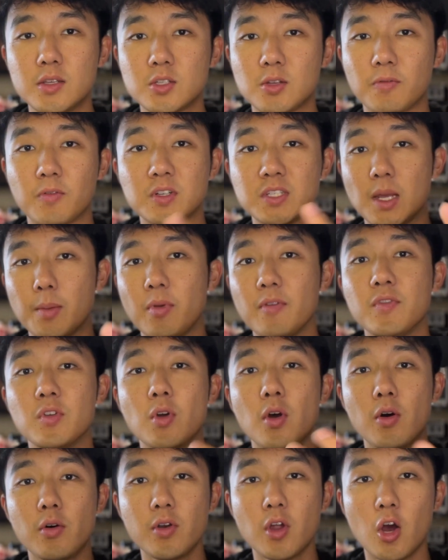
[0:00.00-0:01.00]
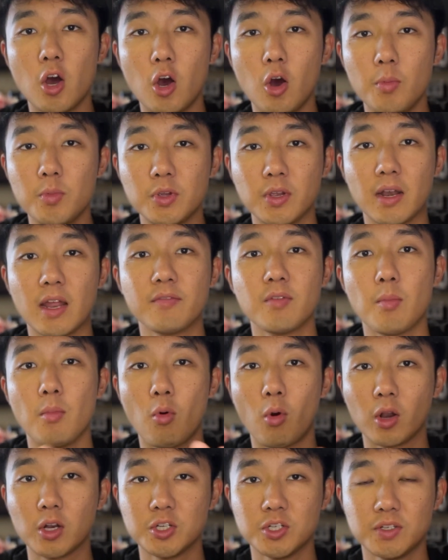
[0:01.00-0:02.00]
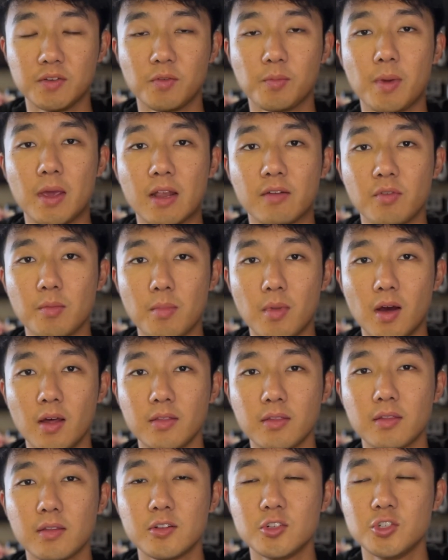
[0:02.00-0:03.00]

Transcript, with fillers: So for example, if you own a home, you can have a mortgage that you have to pay every month.